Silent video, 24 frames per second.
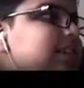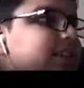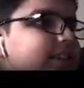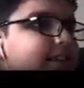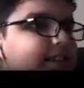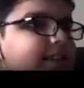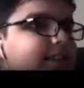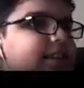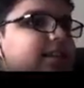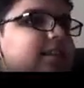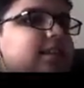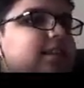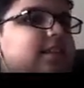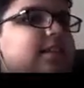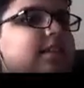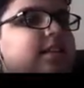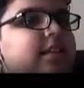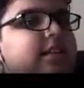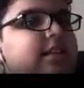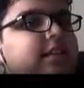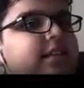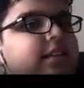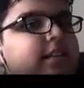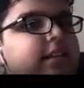
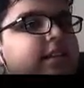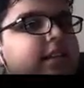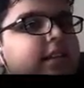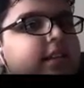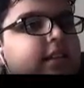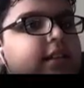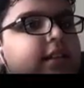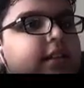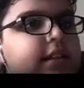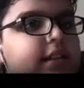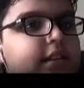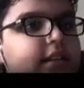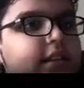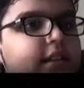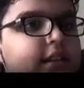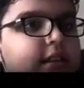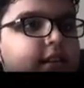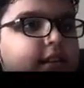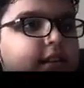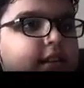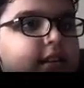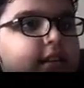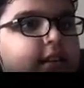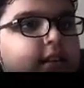
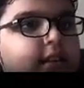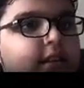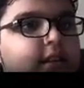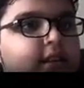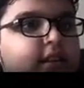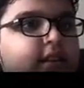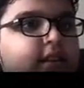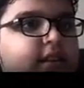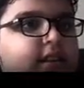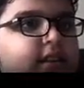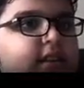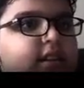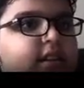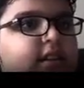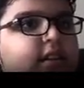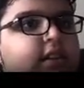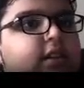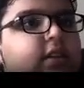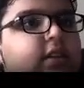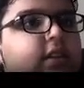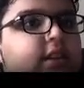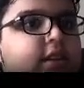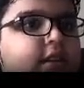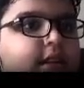
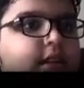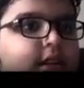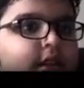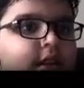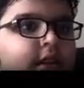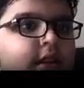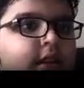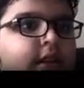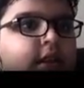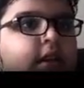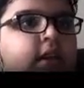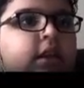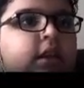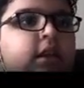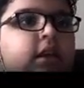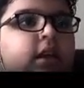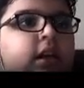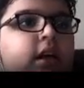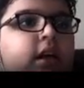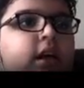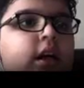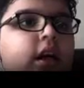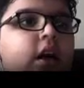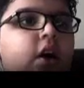
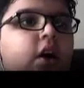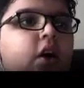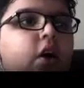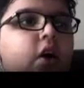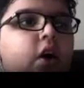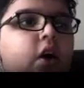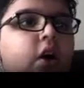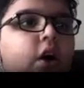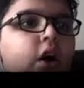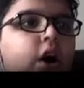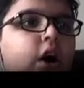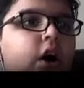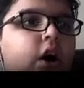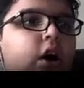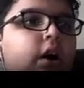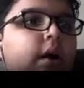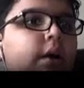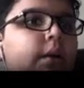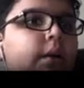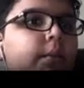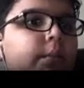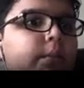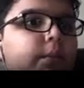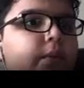
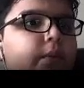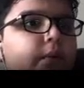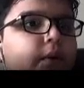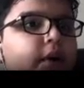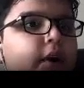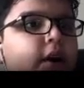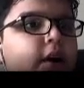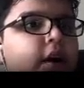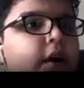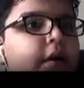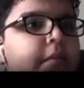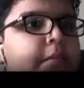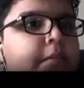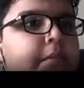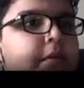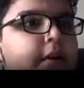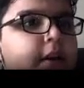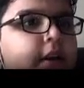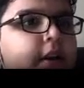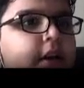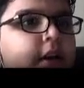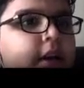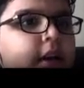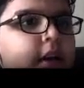
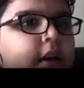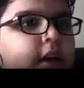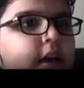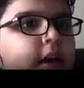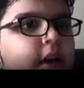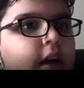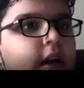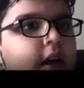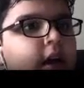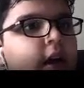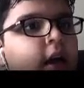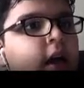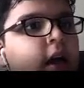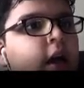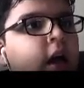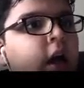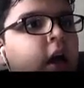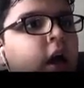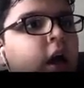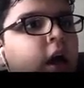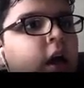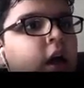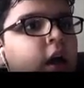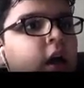
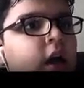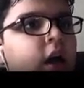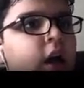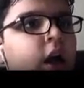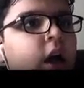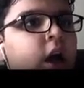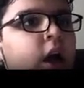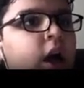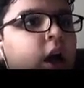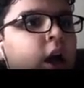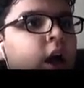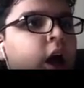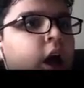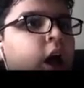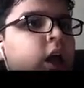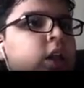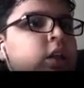Nobody speaks.